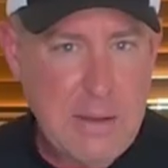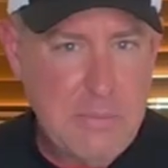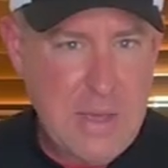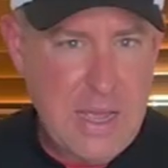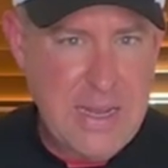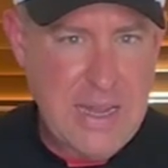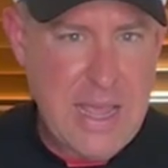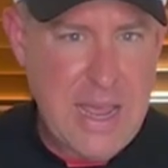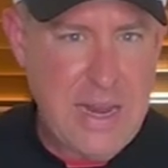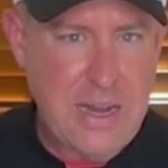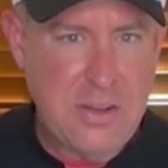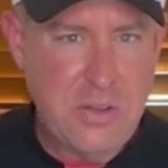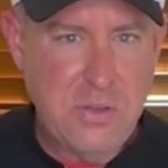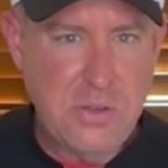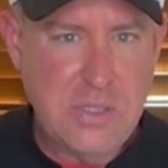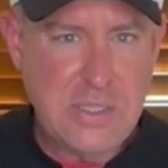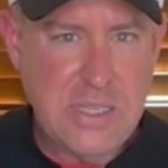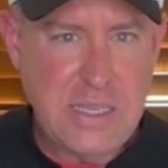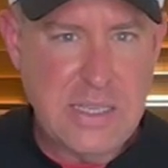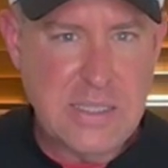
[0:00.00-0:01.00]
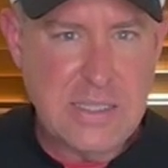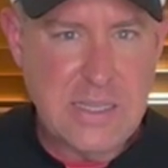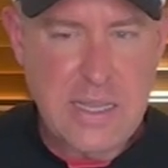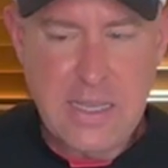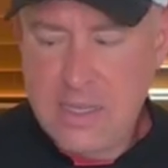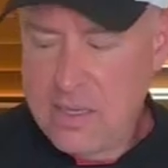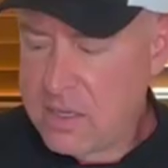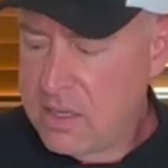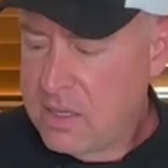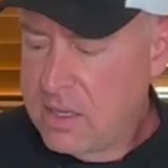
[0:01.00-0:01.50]
and my Datitude
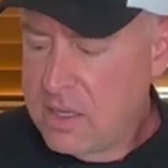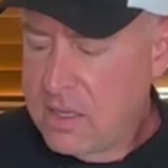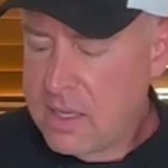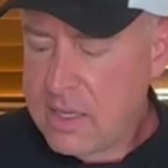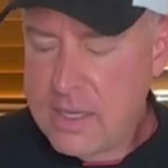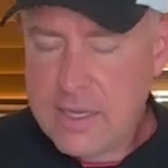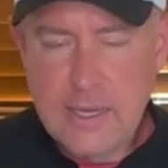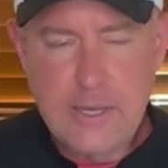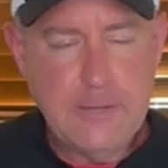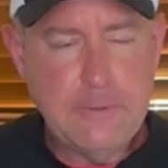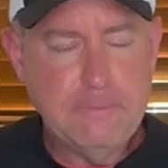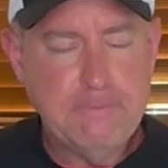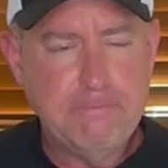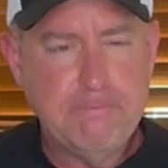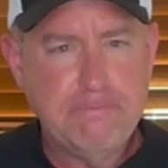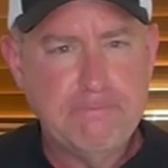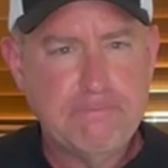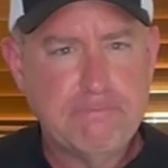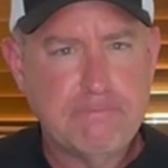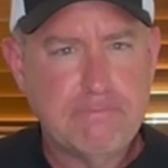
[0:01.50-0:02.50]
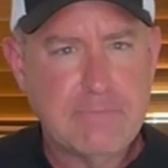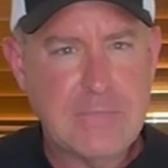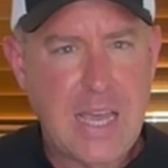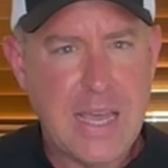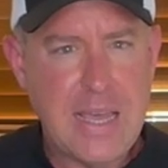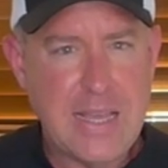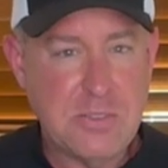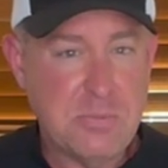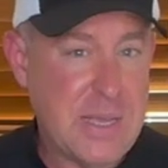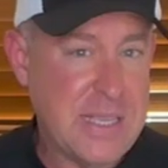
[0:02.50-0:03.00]
seasoning
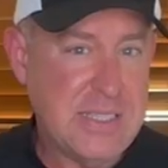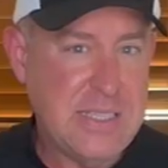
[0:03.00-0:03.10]
as my